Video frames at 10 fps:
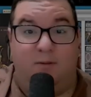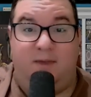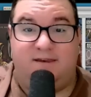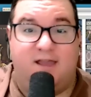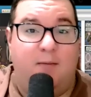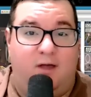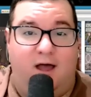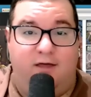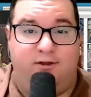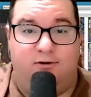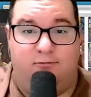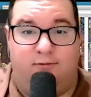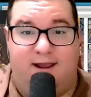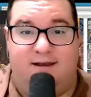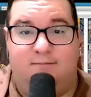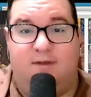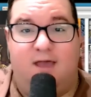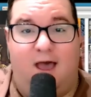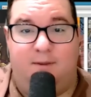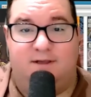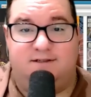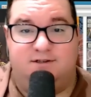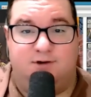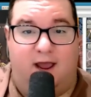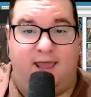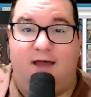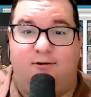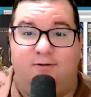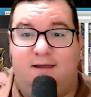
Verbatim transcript: I picked a couple other random comics to try out